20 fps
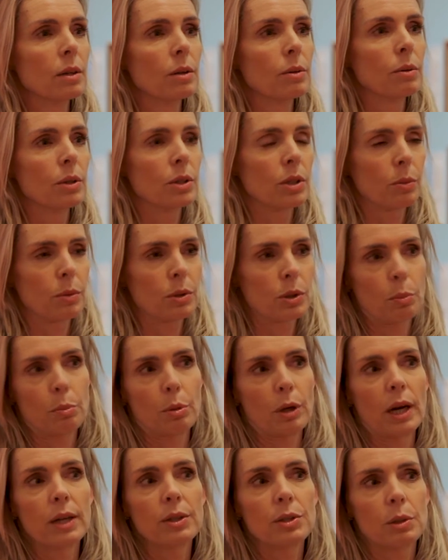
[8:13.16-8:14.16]
which I was
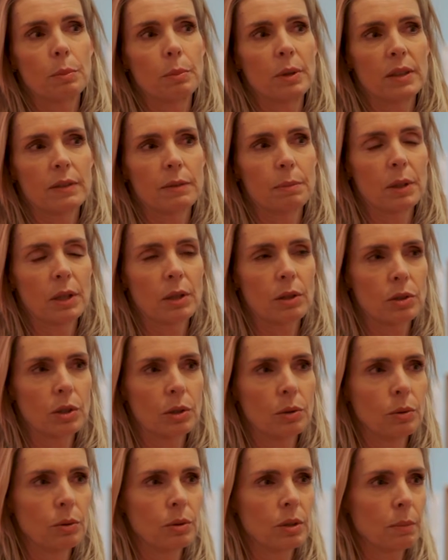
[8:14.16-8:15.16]
surprised a bit, because
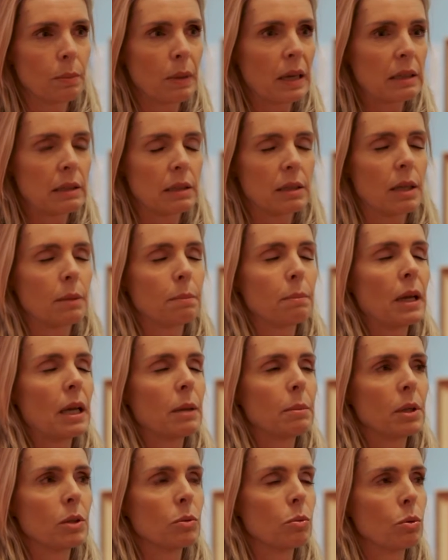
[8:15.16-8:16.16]
you could imagine that
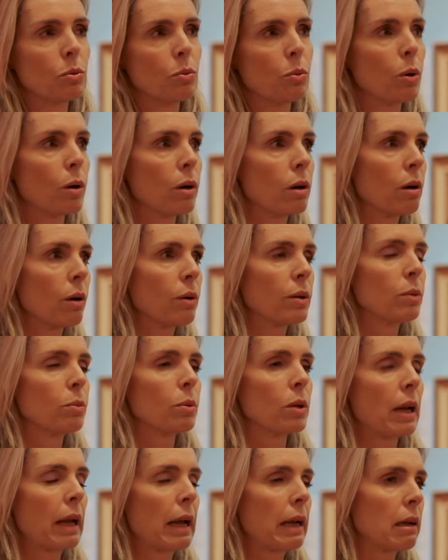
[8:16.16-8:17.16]
maybe it would work only
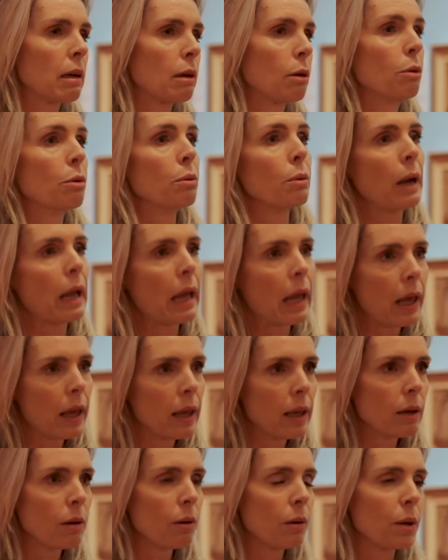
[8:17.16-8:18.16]
with like a
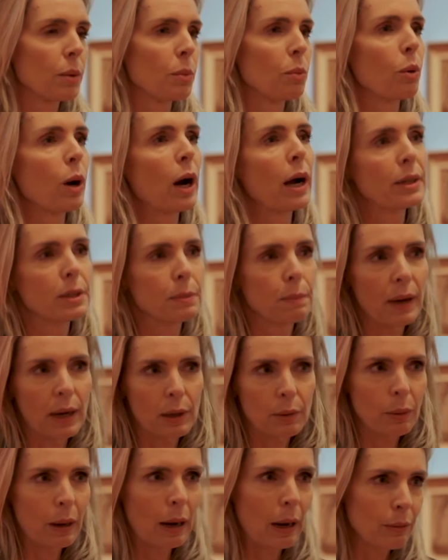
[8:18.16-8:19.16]
gray or a white
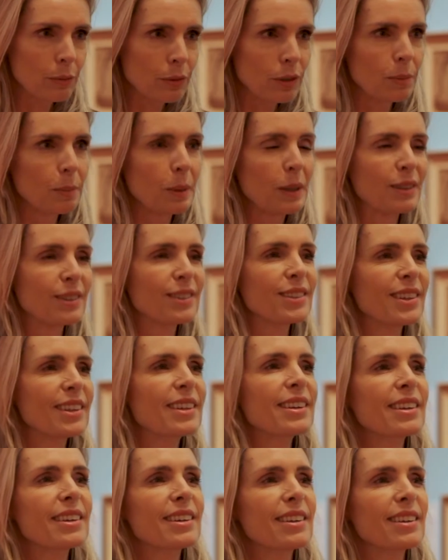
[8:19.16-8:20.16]
background, but
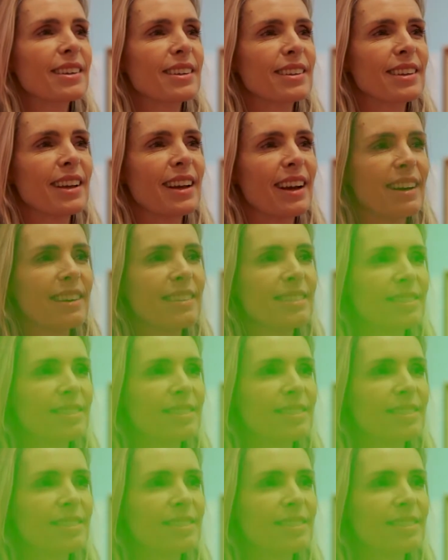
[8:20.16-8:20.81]
yeah.